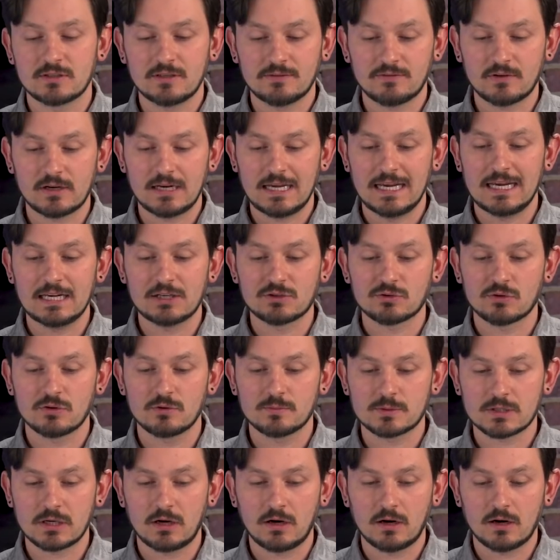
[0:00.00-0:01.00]
different age
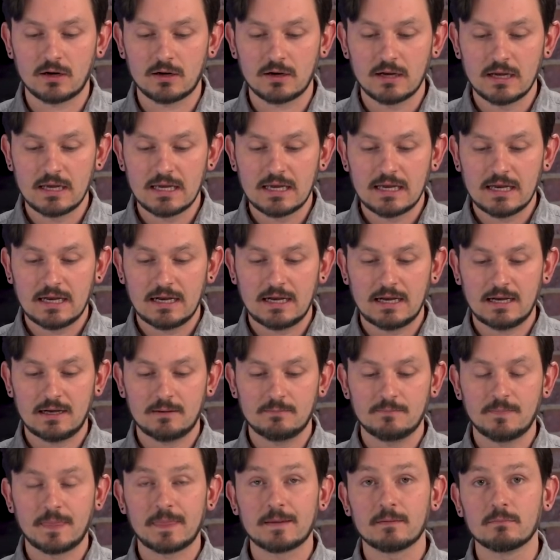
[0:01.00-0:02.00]
groups are
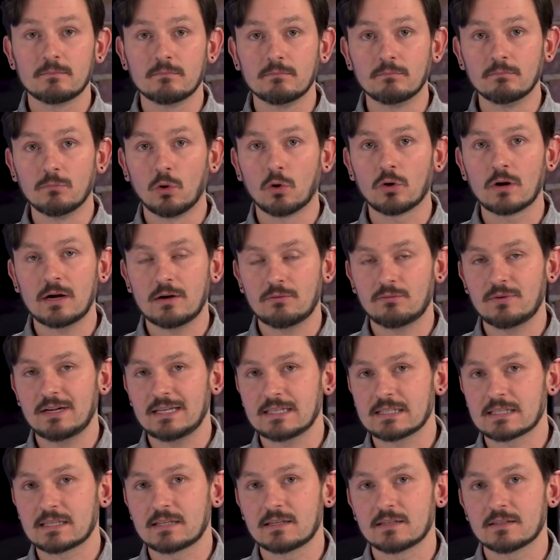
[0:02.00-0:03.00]
more at
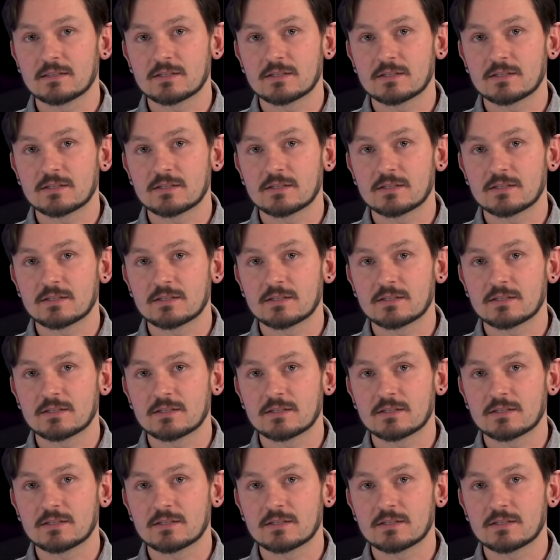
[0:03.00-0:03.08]
risk.